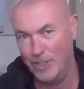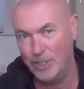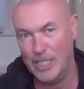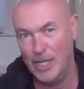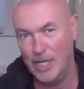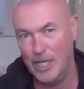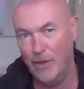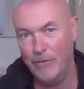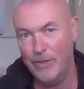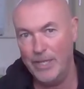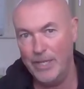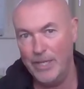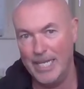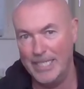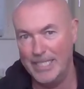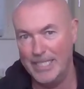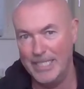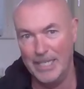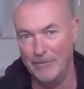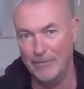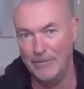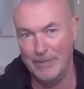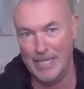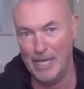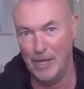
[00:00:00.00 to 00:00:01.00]
I just love the
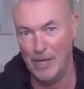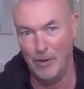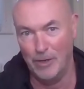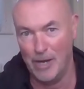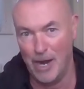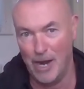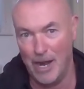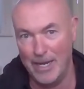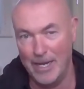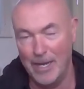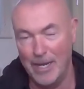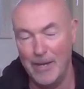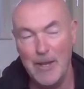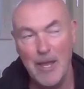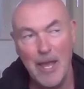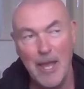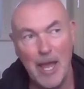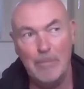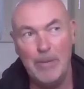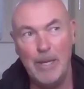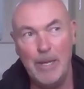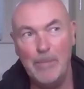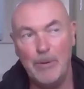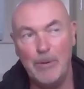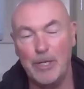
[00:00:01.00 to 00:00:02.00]
idea of a yellow garden,
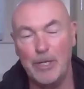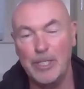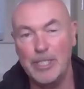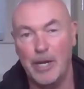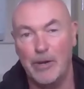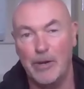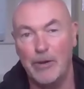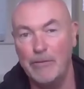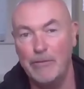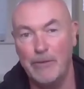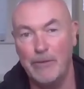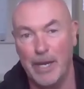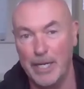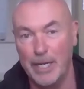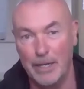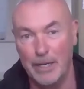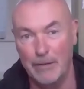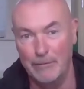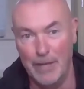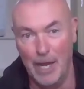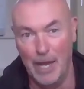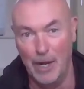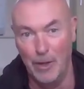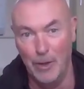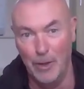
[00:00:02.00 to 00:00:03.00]
and people are terrified
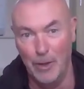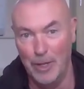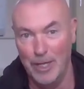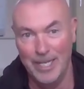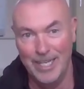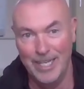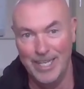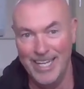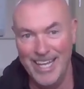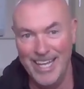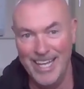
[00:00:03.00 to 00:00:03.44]
of yellow.